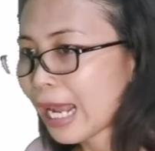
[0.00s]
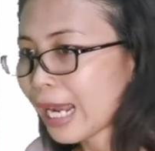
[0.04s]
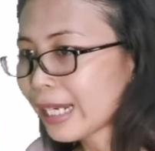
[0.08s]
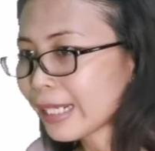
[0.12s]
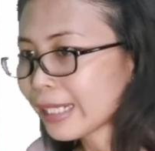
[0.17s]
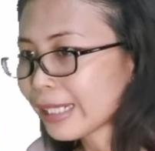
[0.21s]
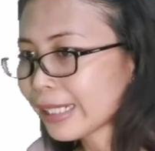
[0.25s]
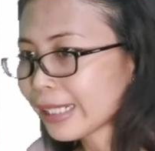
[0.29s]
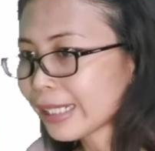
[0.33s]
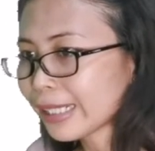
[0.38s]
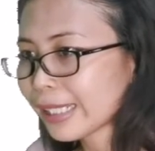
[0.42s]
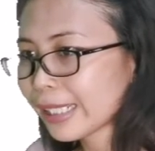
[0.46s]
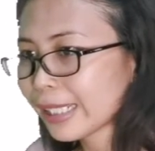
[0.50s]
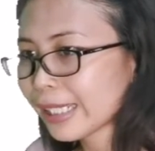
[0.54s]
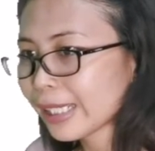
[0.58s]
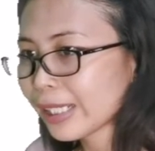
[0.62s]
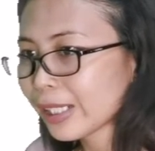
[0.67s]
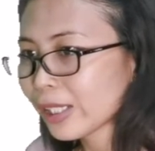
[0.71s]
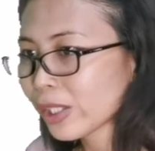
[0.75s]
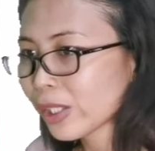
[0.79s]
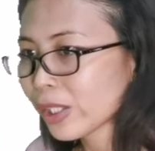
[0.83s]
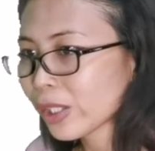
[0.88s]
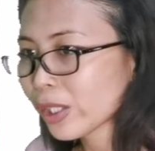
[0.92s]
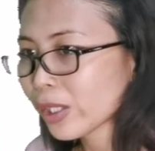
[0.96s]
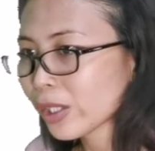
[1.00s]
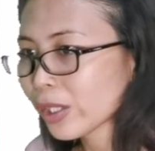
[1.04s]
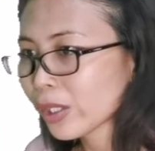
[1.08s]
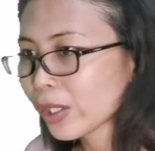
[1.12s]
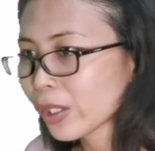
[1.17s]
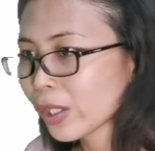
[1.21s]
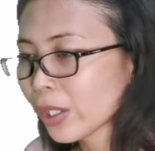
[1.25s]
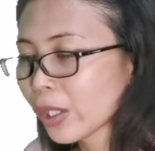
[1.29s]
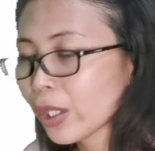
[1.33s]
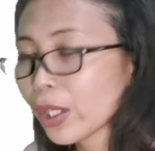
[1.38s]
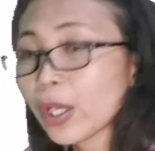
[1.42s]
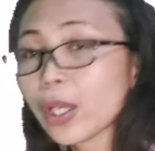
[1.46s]
And it is
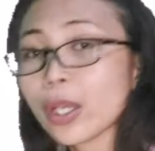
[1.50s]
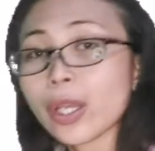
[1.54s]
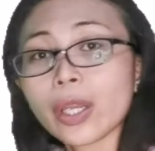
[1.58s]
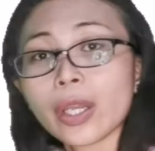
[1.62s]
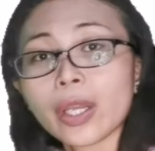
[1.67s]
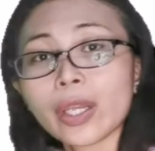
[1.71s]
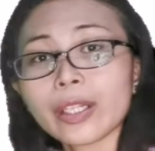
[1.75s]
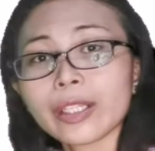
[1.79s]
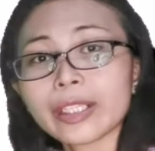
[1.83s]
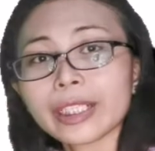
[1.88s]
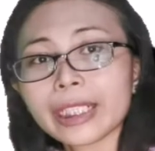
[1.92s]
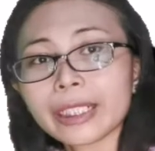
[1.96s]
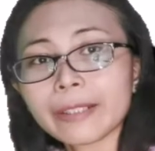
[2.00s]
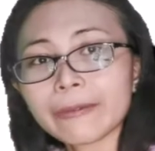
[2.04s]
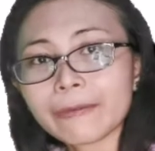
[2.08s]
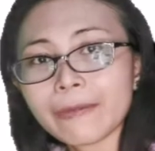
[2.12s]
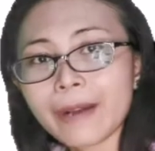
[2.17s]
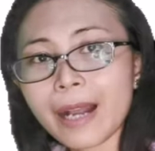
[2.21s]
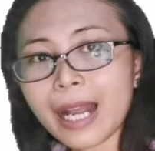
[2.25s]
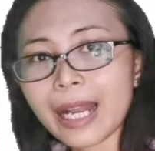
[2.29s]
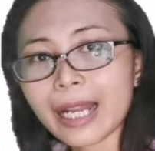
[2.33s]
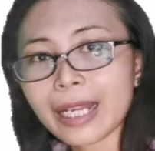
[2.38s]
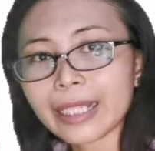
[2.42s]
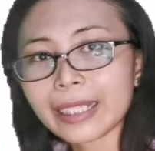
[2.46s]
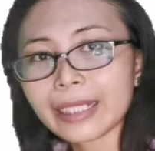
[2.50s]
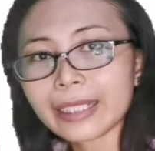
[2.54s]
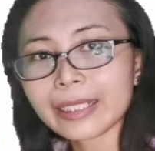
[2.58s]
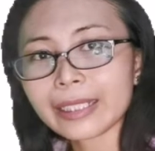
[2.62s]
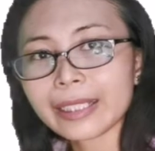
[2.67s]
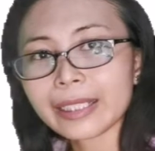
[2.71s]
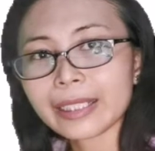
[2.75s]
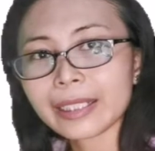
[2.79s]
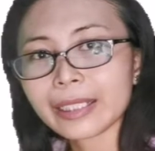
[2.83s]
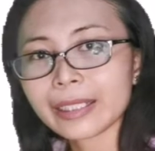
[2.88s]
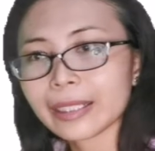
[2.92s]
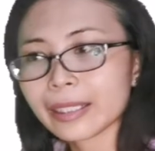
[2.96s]

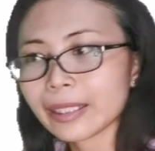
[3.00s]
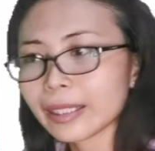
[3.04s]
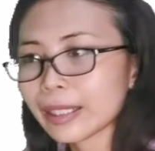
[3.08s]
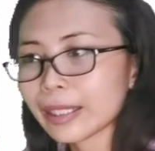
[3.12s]
defined